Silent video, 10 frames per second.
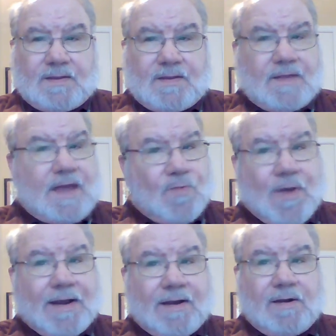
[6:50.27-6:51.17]
They'd
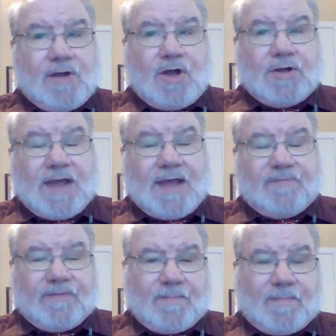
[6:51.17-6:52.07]
waited a long time
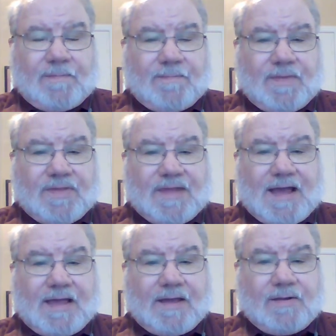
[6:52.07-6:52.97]
for the
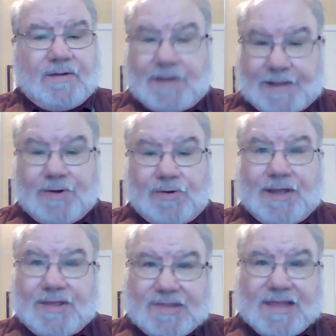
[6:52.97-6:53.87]
Messiah,
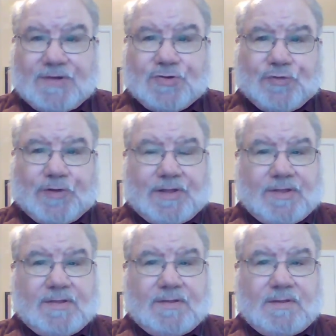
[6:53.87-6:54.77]
literally
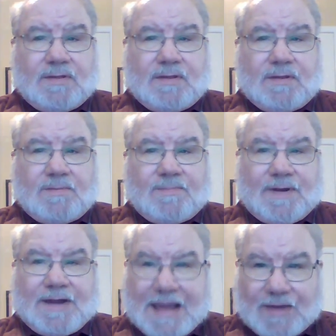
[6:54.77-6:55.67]
centuries.
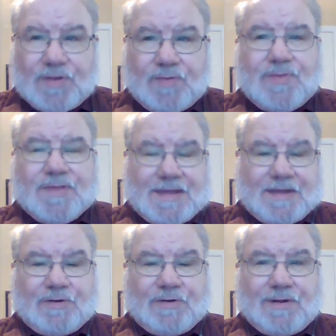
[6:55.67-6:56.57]
But now he was
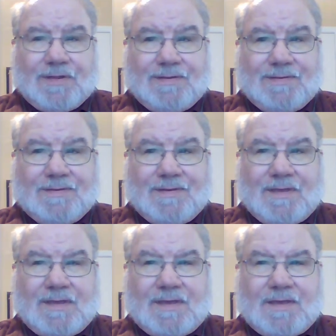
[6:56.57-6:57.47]
here.
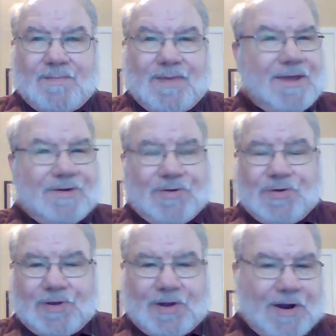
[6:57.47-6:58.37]
Peter
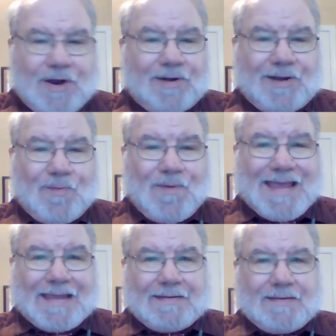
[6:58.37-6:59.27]
could hardly wait.